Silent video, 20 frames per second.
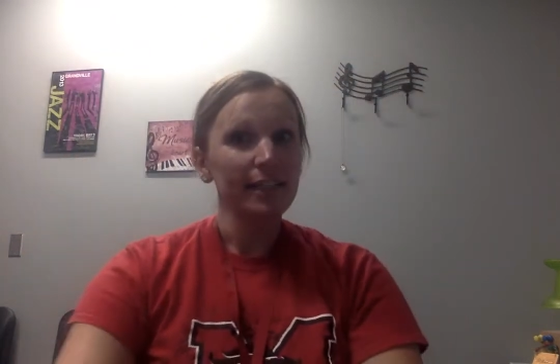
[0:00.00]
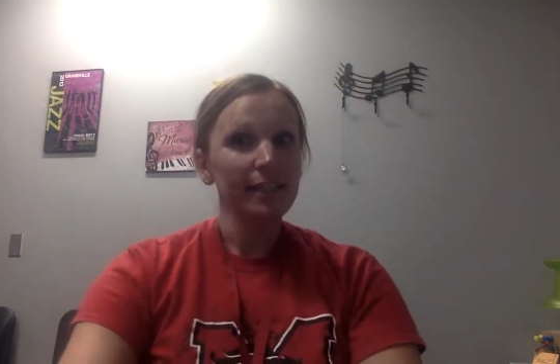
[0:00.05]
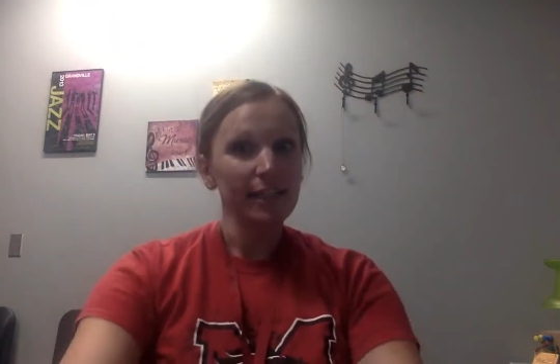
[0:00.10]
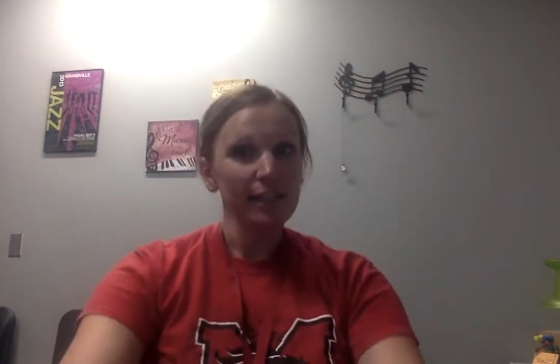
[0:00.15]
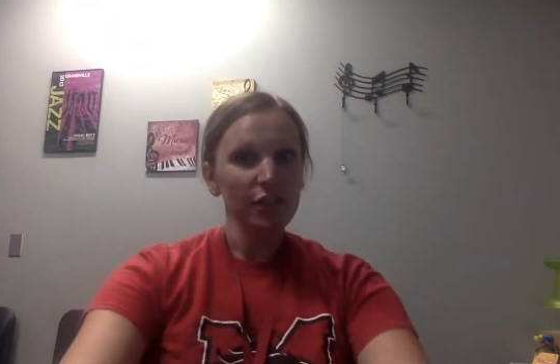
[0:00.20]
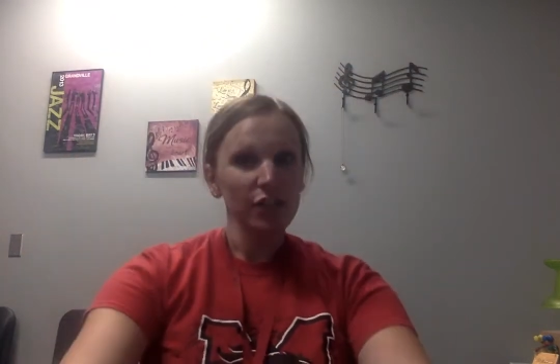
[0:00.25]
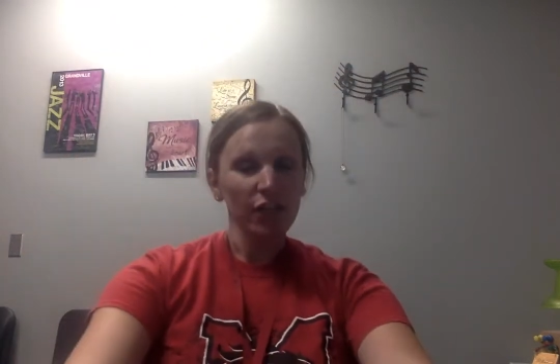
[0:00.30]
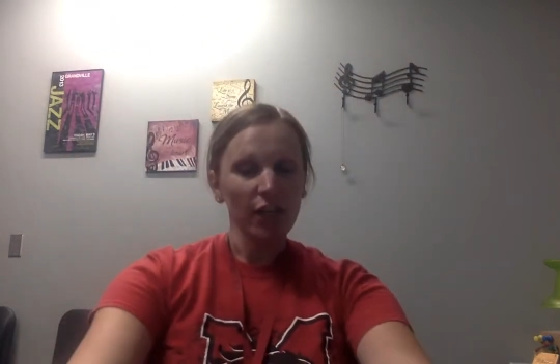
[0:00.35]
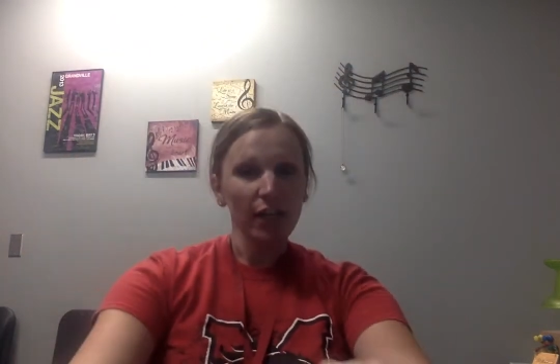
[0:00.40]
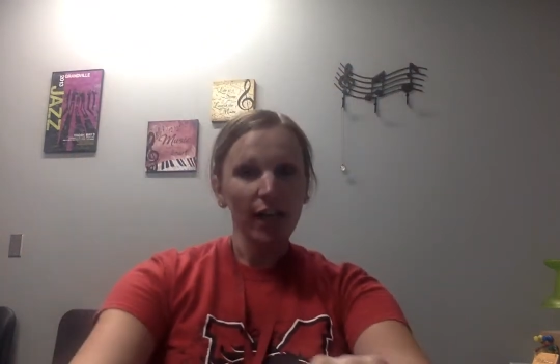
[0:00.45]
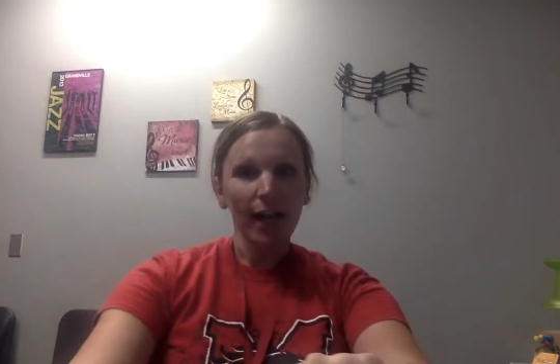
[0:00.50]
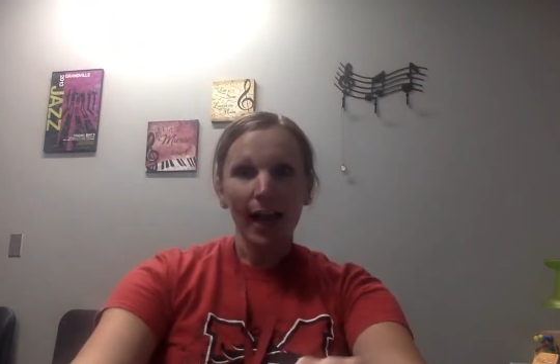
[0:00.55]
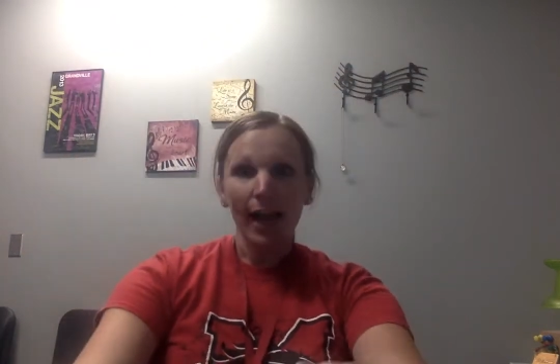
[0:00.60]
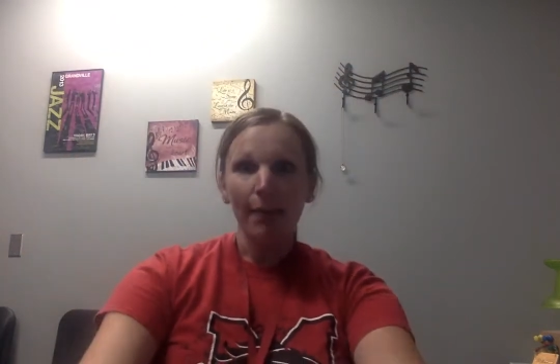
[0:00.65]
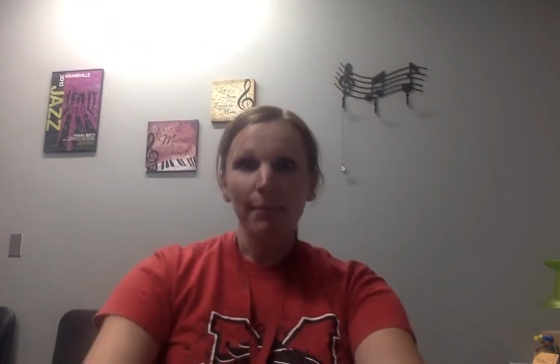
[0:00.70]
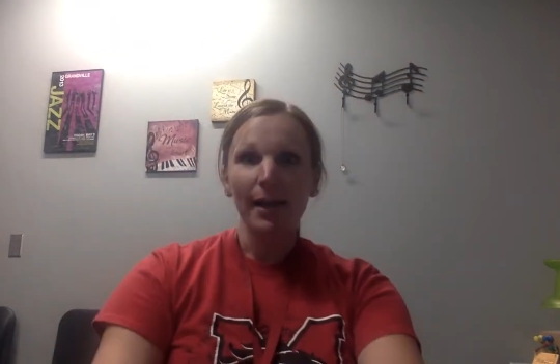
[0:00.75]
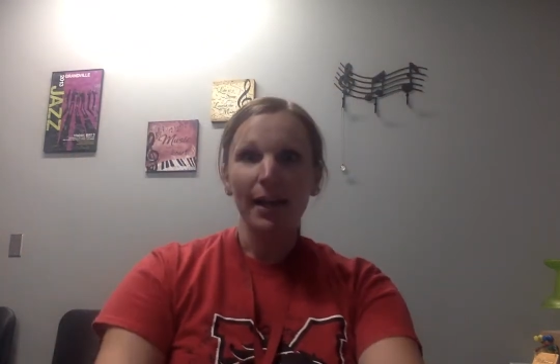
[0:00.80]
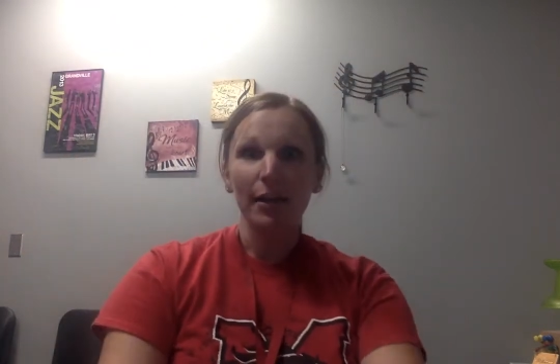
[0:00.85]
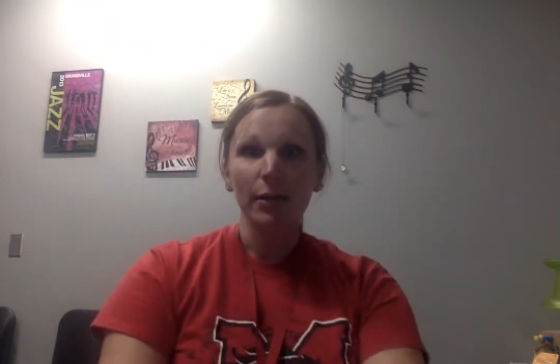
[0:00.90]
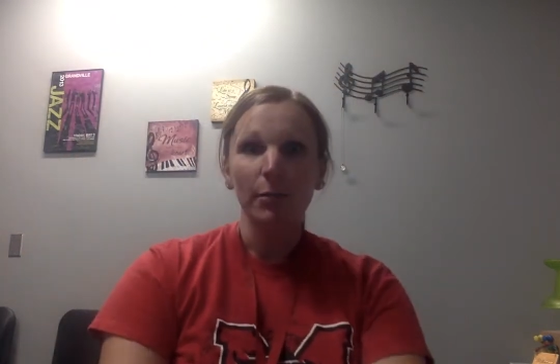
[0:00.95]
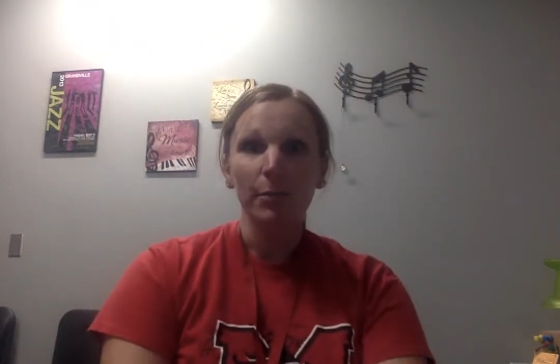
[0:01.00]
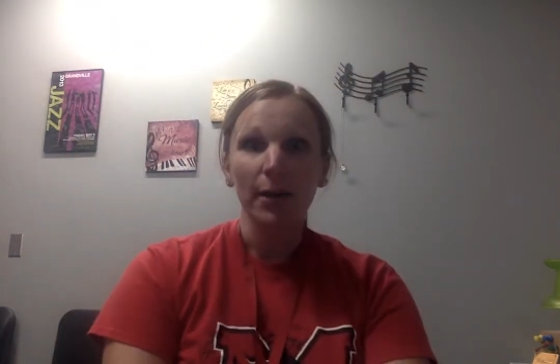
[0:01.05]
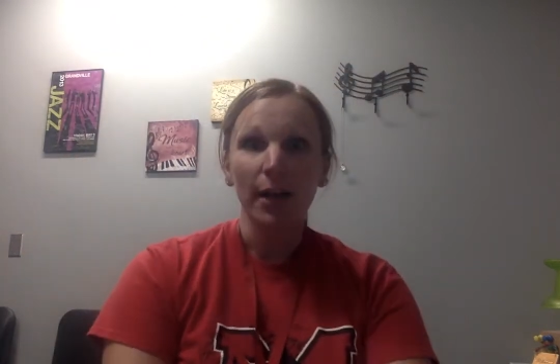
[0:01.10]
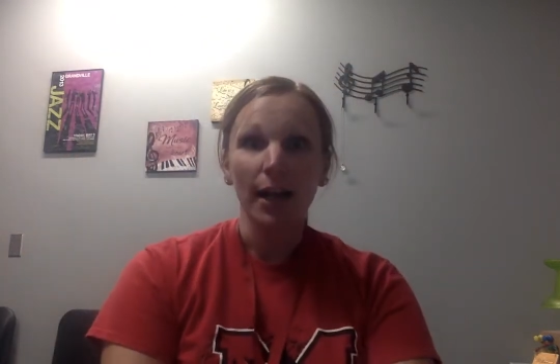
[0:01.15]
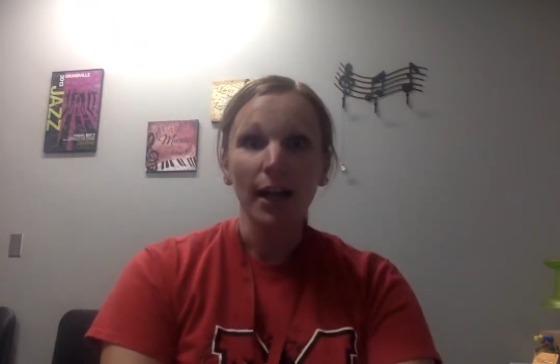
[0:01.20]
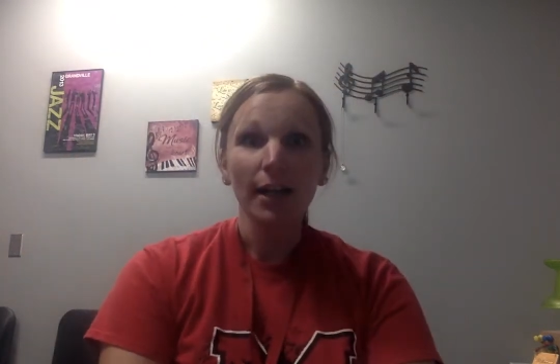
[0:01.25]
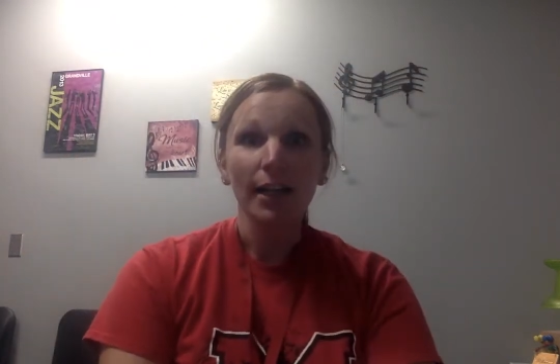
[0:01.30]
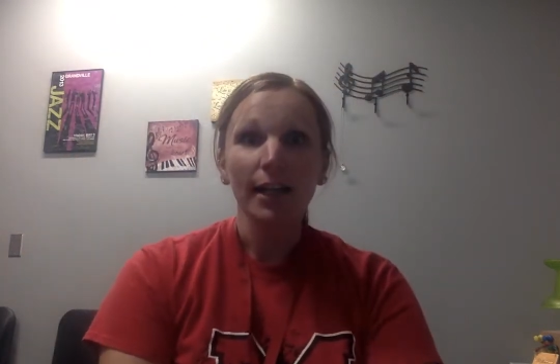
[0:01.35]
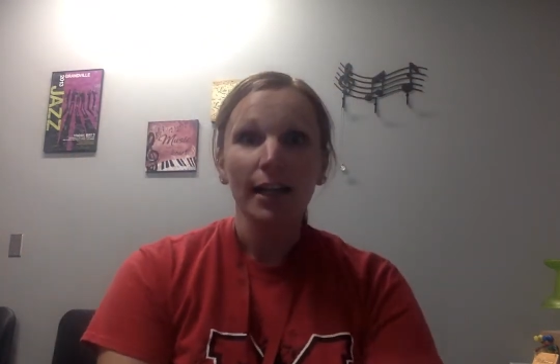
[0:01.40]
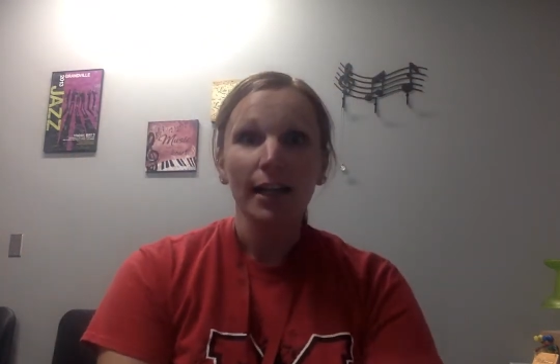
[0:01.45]
teacher at
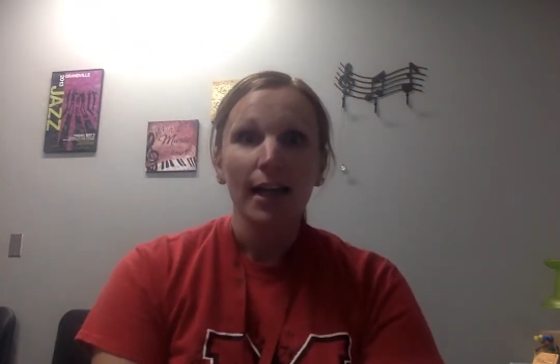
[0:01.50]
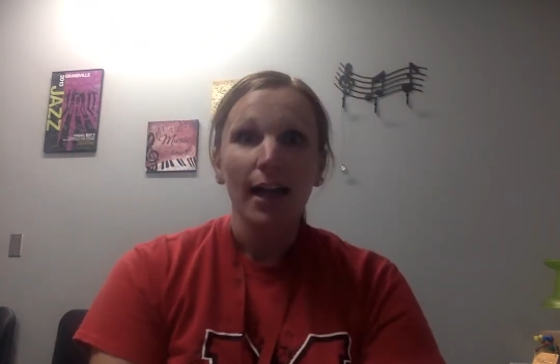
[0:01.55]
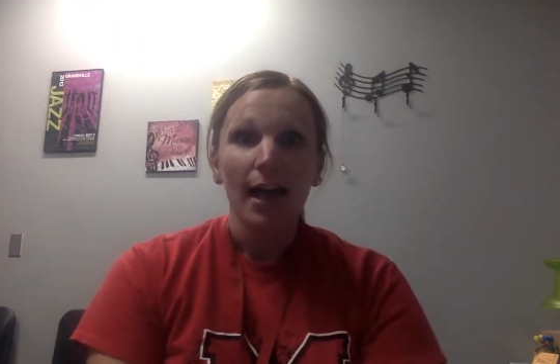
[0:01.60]
Meadowbrook.